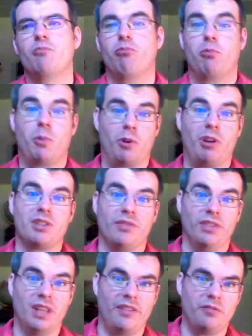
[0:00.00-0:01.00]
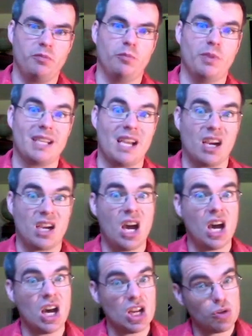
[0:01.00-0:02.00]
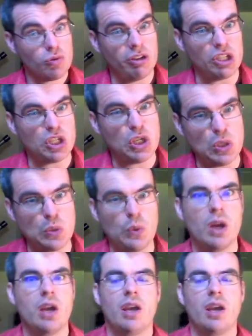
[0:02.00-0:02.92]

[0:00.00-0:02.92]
progressive left movement, contrary to